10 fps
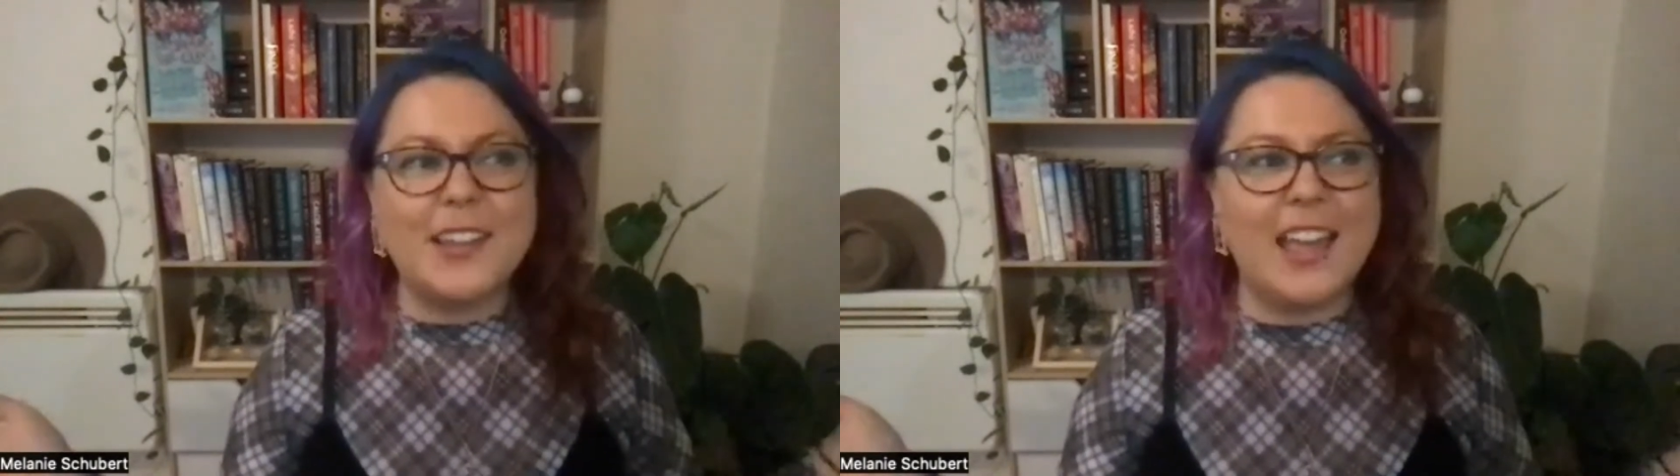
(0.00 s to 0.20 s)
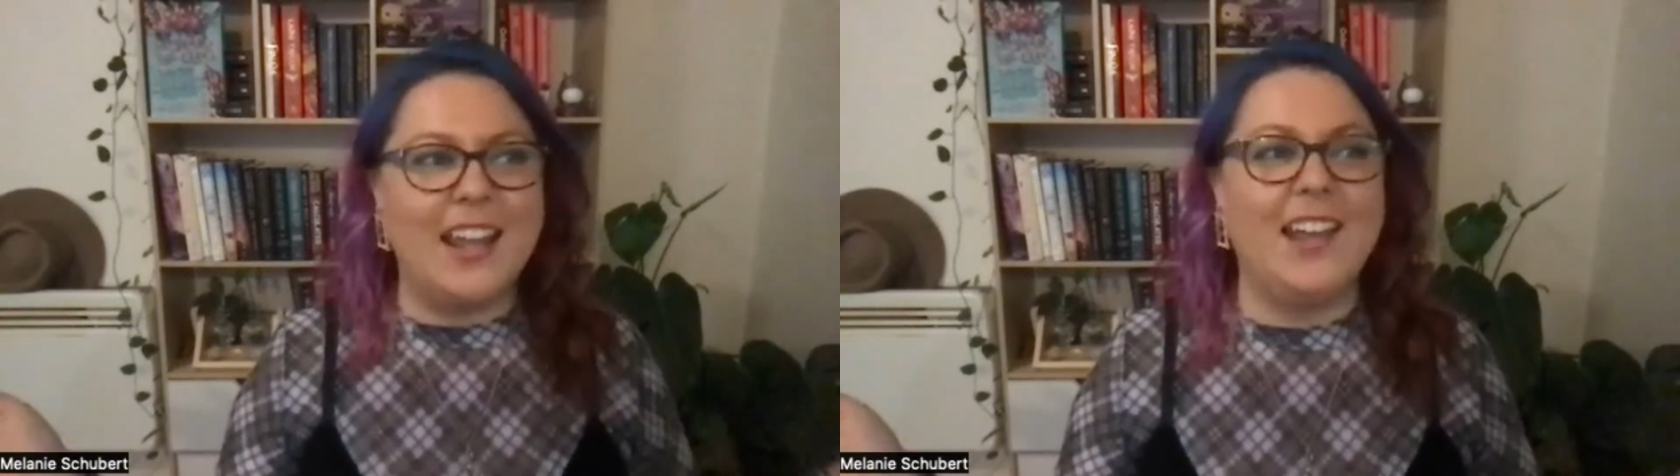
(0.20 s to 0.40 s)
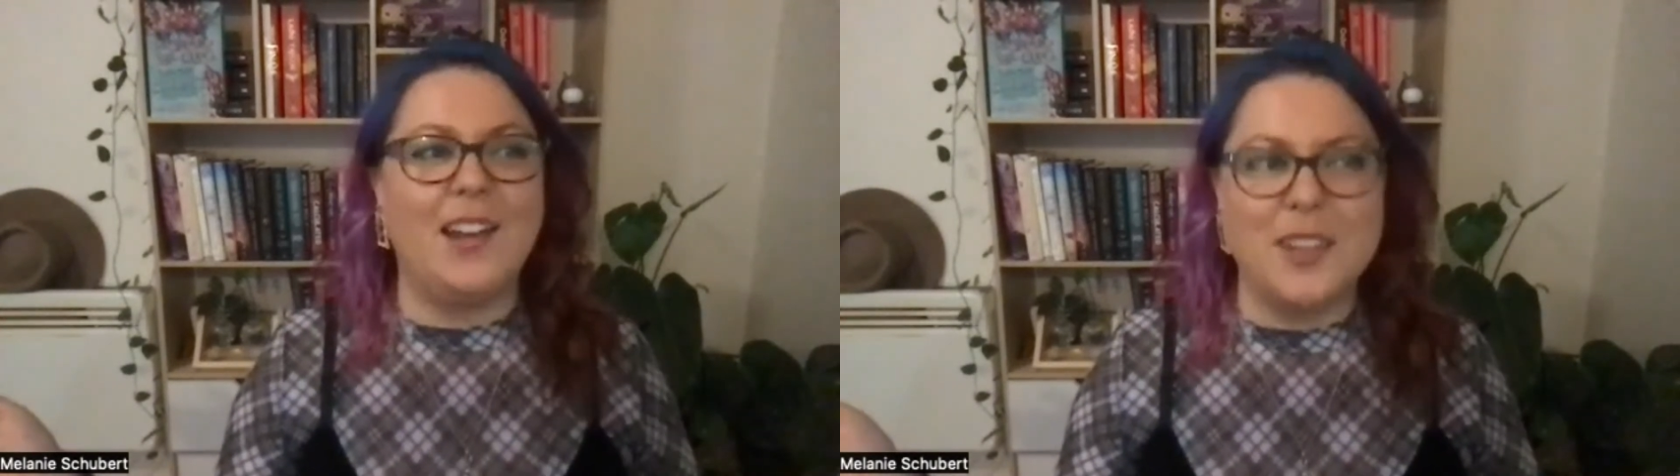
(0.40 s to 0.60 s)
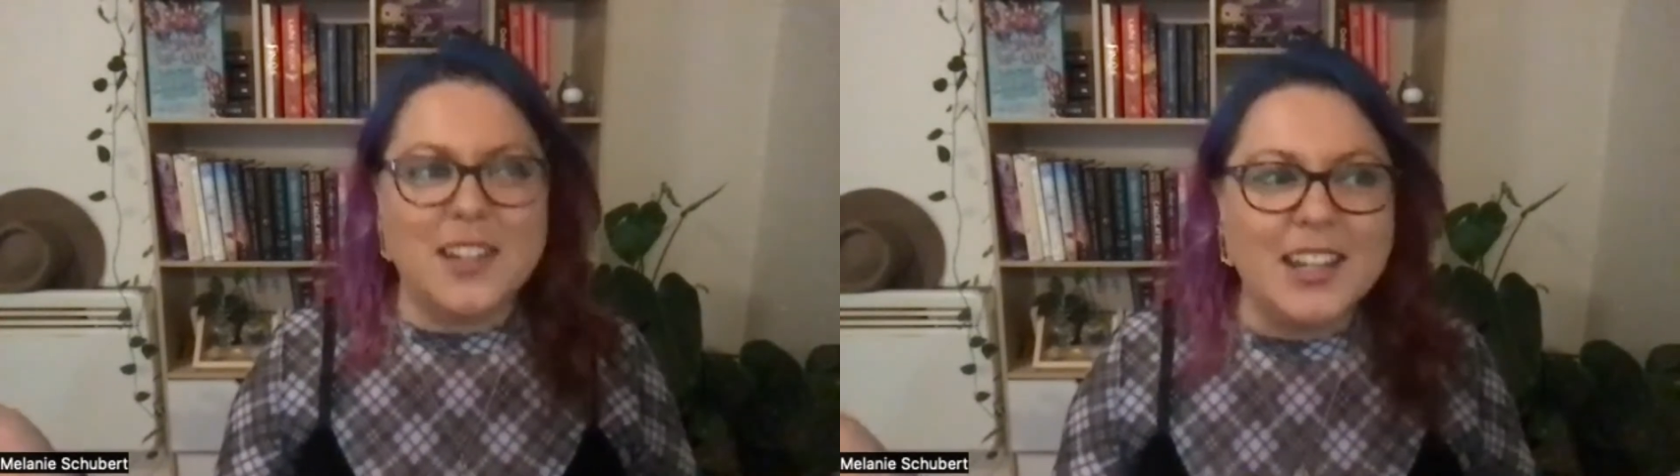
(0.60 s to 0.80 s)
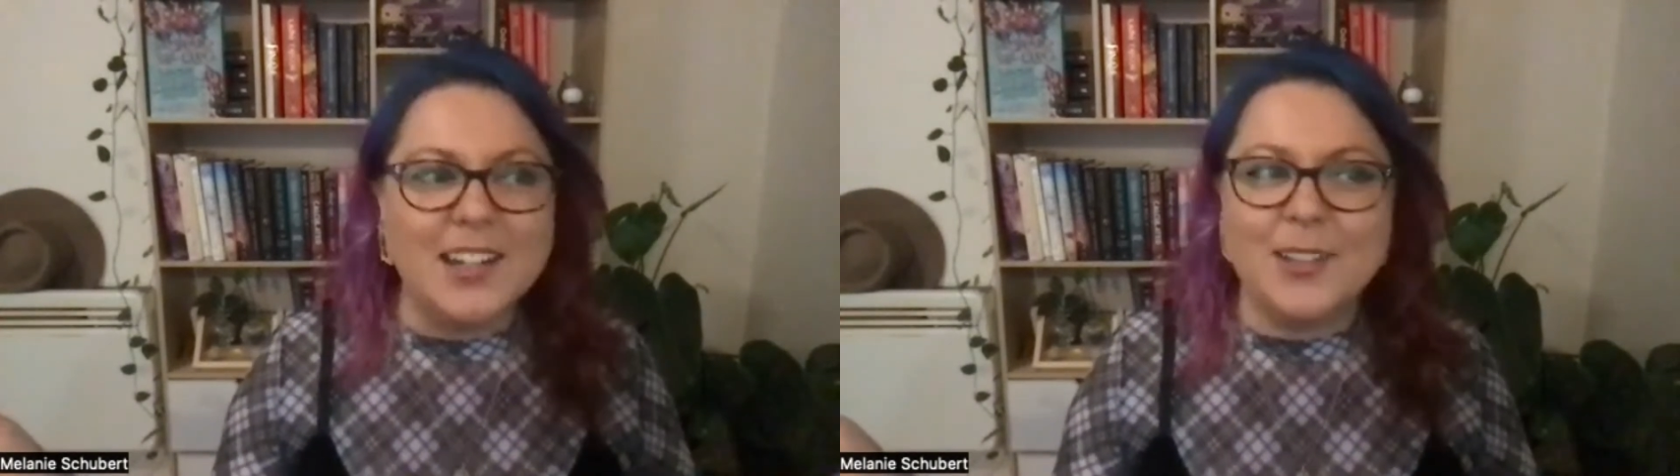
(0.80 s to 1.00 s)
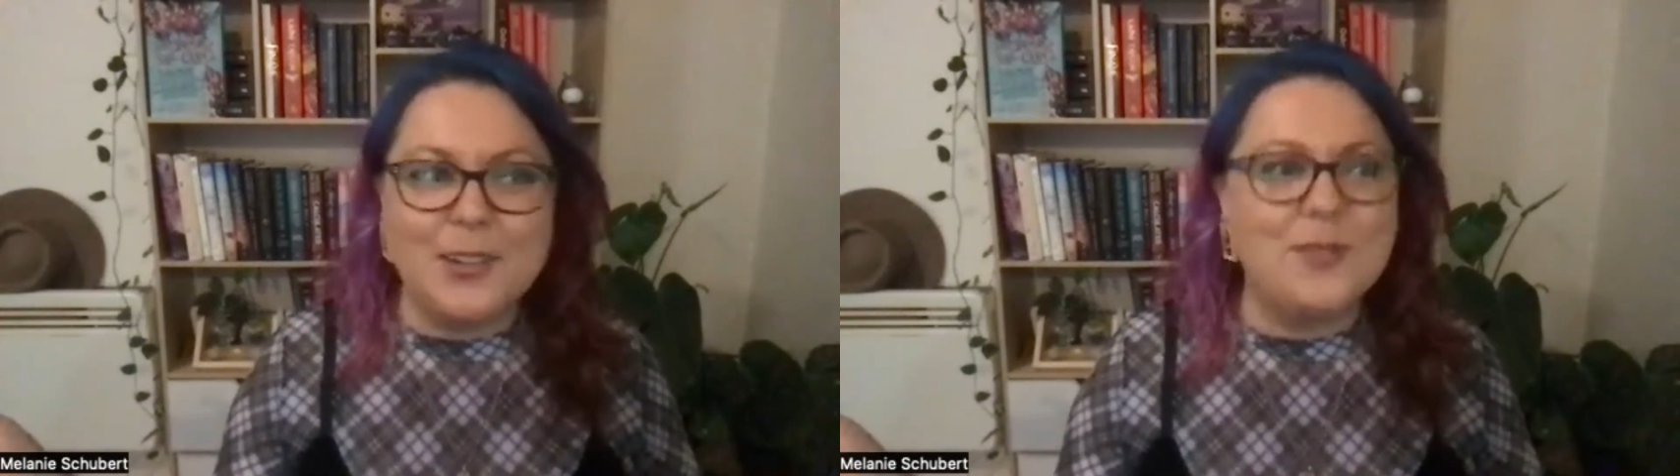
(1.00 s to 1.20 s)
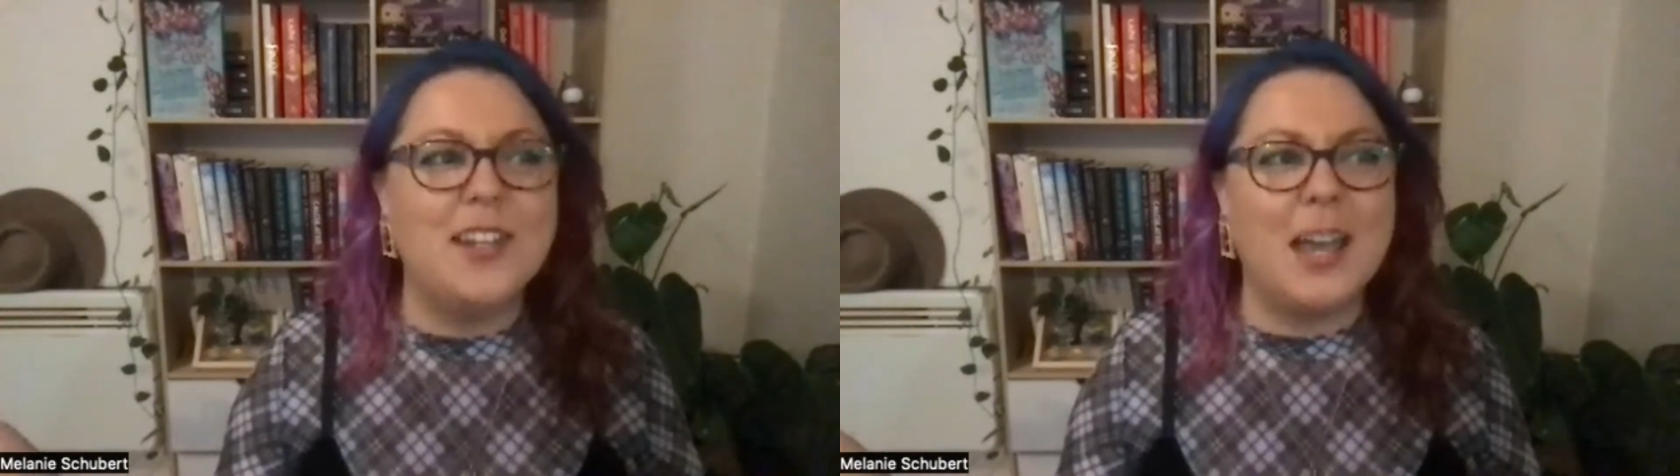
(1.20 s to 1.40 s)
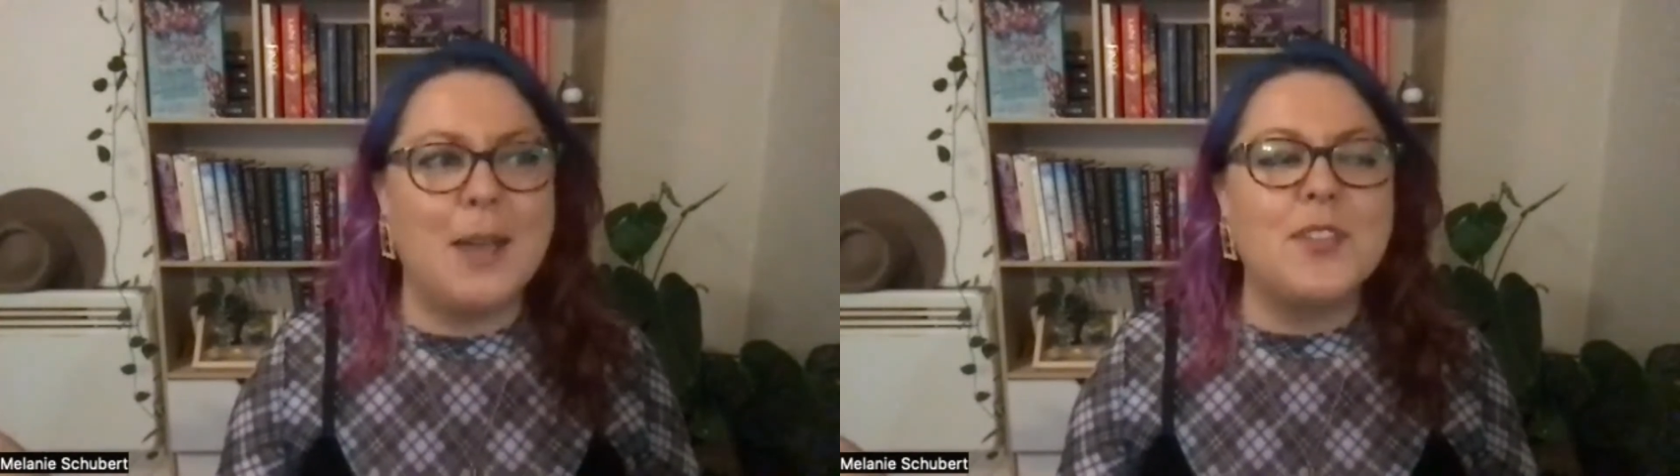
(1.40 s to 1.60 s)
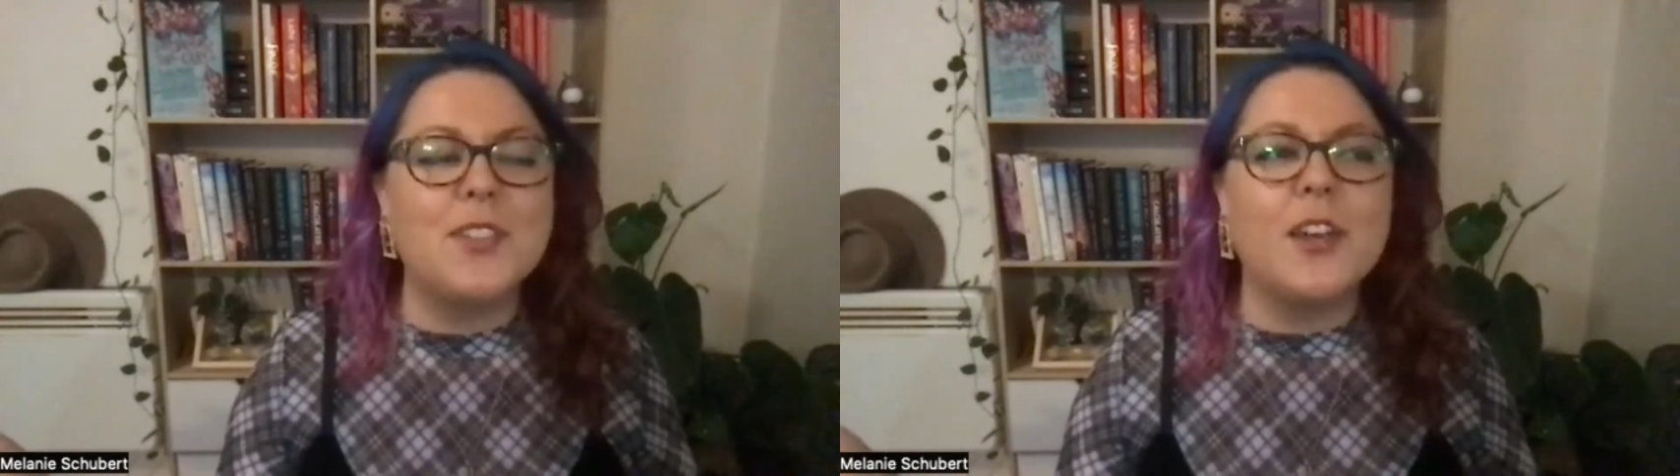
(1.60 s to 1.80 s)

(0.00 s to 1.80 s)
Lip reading: and how we need a lot of naps.